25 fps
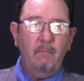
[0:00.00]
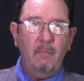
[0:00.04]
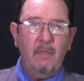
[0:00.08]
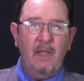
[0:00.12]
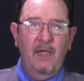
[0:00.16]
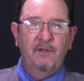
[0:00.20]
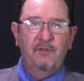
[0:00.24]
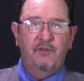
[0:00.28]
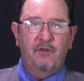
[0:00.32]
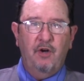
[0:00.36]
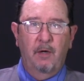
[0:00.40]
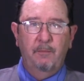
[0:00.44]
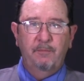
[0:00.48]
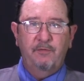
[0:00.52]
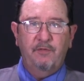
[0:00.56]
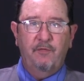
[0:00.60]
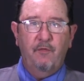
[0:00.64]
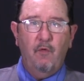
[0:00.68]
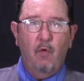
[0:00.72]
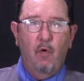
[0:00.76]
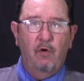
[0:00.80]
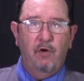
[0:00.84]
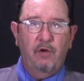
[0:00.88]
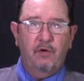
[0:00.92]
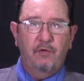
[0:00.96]
In terms
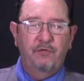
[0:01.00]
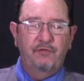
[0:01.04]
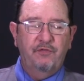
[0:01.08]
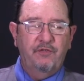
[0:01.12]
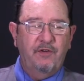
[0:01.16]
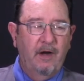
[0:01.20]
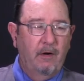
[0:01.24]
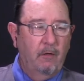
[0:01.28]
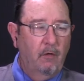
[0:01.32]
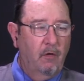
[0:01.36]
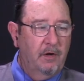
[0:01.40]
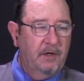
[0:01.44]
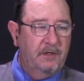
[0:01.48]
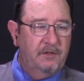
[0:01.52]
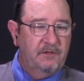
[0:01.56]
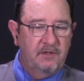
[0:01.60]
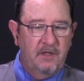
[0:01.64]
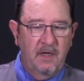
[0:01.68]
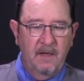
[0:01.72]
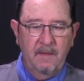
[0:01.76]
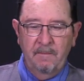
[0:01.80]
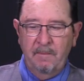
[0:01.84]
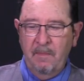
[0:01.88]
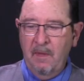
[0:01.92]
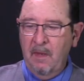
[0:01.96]
of corticosteroids,
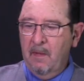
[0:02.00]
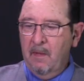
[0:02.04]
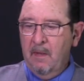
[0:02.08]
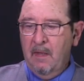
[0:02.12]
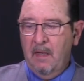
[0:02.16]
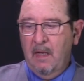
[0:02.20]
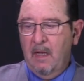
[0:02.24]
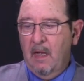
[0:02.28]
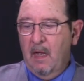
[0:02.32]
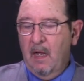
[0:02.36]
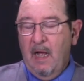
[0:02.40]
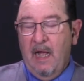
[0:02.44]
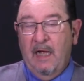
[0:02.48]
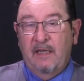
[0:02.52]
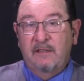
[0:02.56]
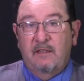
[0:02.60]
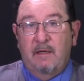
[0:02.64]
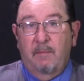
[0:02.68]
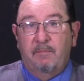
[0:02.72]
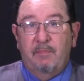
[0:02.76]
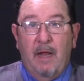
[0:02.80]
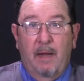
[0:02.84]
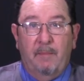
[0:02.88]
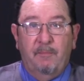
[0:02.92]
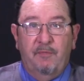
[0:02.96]
I
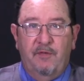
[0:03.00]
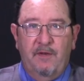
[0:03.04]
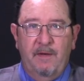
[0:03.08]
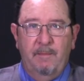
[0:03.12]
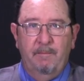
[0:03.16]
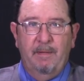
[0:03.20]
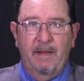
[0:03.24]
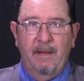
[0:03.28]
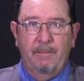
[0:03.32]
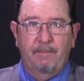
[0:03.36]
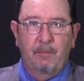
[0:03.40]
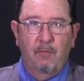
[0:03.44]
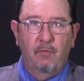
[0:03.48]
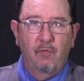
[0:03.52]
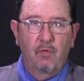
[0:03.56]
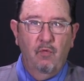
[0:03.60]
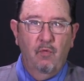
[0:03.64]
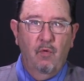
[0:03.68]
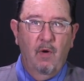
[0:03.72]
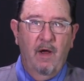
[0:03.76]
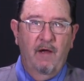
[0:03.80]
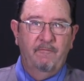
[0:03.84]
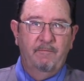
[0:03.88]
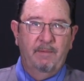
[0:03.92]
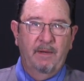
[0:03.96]
sometimes seen people
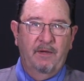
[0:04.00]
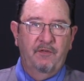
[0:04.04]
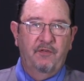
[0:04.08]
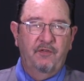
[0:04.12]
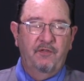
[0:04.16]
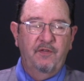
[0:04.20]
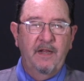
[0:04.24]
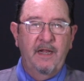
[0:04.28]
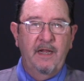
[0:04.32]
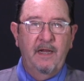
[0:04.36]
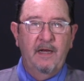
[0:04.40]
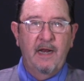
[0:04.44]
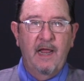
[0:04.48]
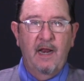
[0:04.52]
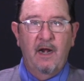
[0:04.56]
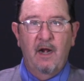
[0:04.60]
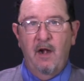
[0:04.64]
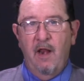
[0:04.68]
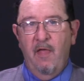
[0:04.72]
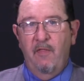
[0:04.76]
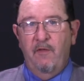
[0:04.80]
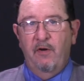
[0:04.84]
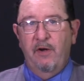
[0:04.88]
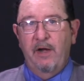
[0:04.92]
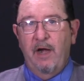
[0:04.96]
who have been seen at
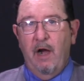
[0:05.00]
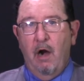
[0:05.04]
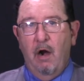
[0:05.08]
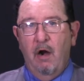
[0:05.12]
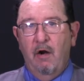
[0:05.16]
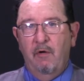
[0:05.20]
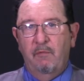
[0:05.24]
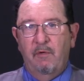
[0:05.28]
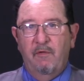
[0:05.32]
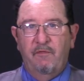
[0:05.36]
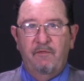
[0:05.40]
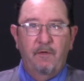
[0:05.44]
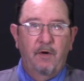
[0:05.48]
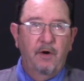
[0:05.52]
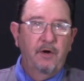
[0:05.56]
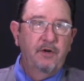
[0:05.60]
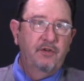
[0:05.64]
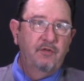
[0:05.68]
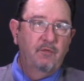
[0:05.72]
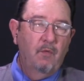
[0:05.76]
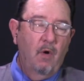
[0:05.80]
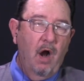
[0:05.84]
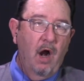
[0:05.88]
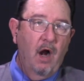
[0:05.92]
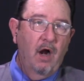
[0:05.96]
another ER and referred
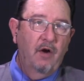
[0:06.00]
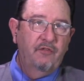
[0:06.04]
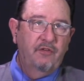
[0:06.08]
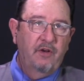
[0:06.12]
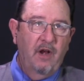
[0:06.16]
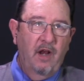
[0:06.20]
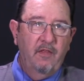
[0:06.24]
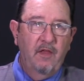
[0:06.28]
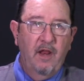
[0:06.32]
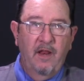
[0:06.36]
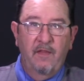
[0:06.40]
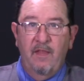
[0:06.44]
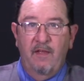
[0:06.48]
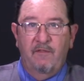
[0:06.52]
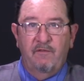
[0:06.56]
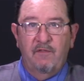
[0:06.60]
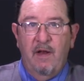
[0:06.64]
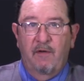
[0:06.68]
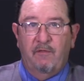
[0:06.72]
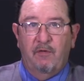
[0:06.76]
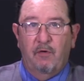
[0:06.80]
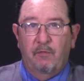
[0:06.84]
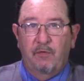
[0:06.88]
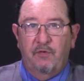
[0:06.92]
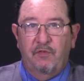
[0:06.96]
to ours, another, and they've
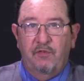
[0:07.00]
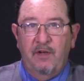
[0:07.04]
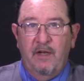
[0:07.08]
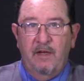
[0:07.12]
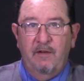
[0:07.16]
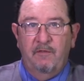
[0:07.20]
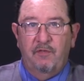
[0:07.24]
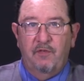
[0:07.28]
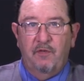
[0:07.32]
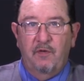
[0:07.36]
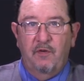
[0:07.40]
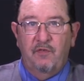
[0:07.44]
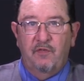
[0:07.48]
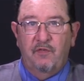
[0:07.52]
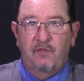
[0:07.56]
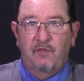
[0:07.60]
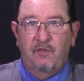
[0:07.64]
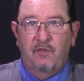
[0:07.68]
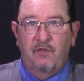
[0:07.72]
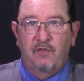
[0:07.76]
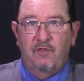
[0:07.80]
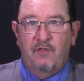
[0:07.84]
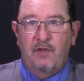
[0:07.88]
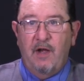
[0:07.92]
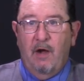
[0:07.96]
never received
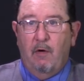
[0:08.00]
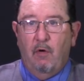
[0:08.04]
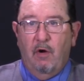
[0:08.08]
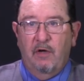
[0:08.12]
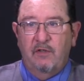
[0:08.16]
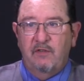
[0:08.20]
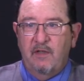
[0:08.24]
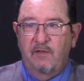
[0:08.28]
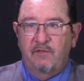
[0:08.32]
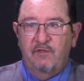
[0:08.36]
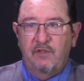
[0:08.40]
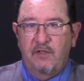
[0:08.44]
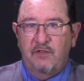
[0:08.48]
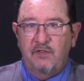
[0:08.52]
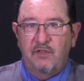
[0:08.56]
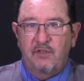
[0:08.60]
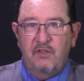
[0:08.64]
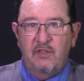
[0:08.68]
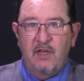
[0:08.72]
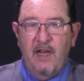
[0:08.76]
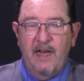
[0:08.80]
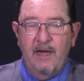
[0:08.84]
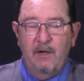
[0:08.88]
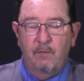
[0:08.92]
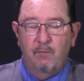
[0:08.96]
steroids. They've just
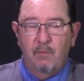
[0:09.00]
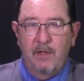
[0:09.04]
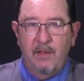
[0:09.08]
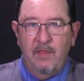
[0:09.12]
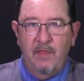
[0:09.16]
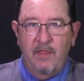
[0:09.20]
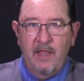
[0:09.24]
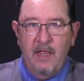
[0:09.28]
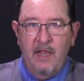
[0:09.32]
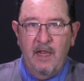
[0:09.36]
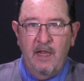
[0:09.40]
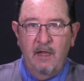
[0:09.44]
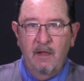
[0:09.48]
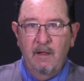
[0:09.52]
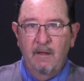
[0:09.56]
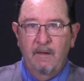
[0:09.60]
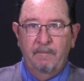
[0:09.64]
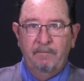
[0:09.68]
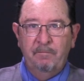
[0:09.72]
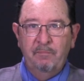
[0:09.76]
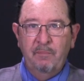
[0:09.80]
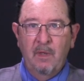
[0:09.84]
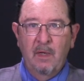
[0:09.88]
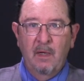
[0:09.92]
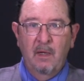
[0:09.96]
stayed with the
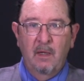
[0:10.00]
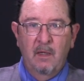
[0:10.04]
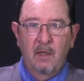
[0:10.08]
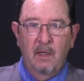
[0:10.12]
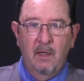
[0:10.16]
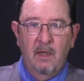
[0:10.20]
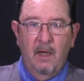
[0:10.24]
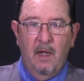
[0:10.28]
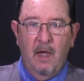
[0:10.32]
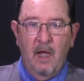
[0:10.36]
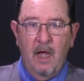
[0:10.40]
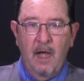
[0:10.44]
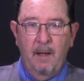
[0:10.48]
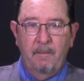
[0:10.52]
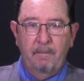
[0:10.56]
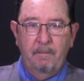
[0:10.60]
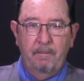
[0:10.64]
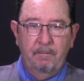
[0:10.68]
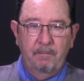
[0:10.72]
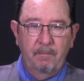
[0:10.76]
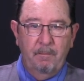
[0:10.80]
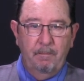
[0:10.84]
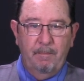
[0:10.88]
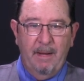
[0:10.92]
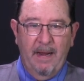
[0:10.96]
um,
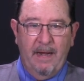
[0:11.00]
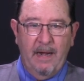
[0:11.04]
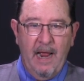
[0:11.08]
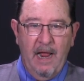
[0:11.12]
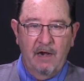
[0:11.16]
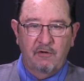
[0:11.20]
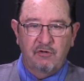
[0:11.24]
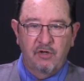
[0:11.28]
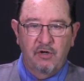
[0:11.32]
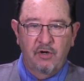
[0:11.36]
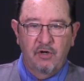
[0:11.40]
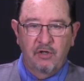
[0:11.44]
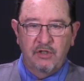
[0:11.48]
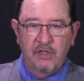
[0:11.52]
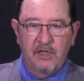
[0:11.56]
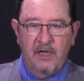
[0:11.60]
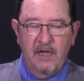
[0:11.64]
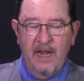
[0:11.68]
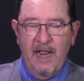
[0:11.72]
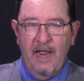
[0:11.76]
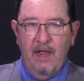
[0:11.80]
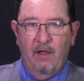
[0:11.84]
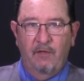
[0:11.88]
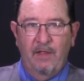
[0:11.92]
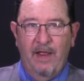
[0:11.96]
beta adrenergic
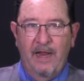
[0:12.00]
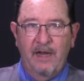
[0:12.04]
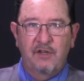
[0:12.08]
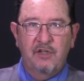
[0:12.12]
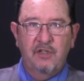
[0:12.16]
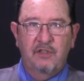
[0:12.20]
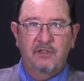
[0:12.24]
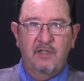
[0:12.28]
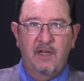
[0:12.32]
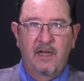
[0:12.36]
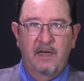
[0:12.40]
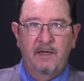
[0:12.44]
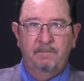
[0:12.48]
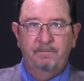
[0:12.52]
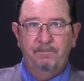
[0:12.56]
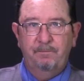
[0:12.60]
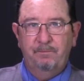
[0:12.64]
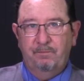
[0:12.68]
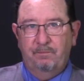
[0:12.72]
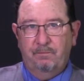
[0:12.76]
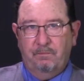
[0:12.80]
inhaled agents, and